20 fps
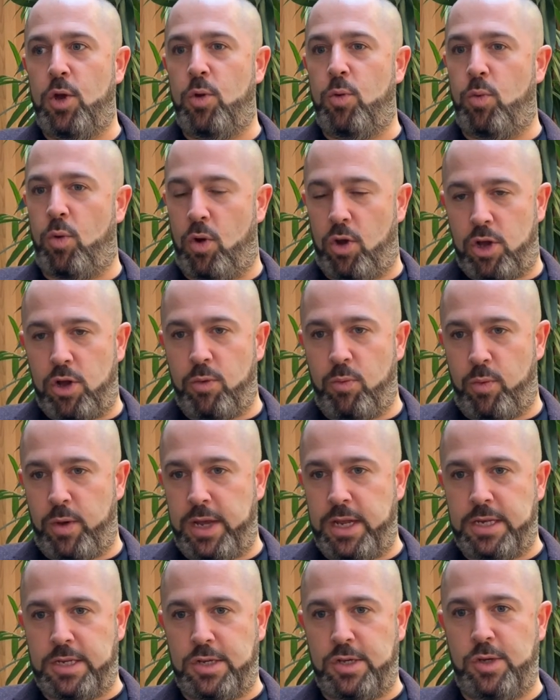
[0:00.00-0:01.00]
what can
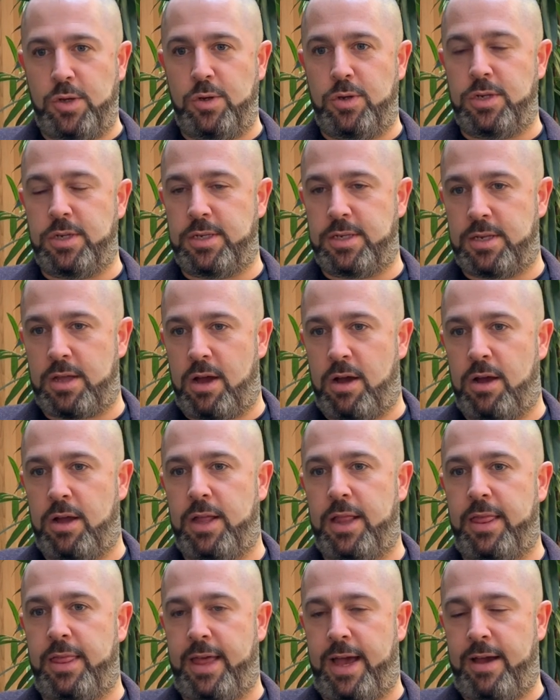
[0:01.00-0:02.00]
we do to start
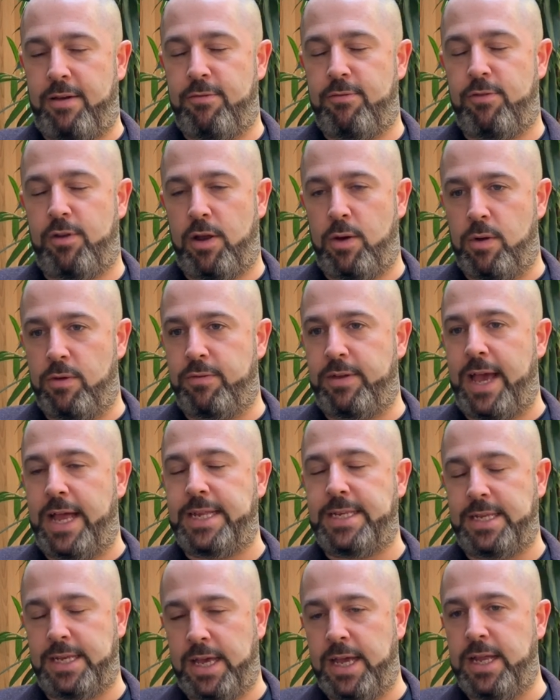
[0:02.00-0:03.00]
that flow of
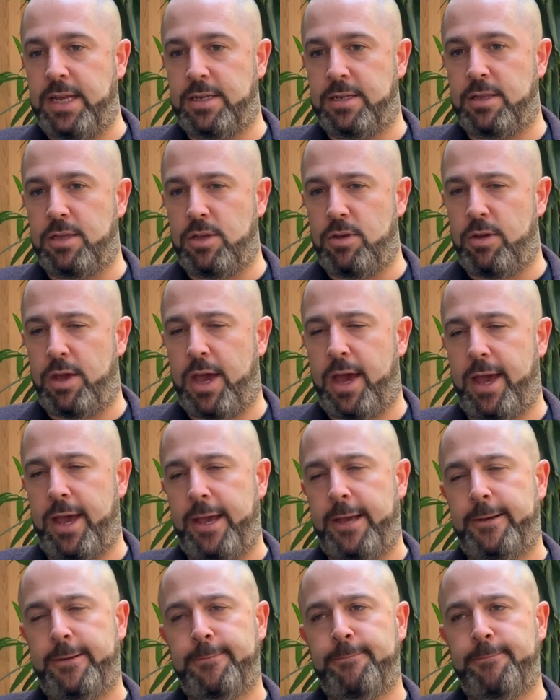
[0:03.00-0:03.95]
getting it into the UK?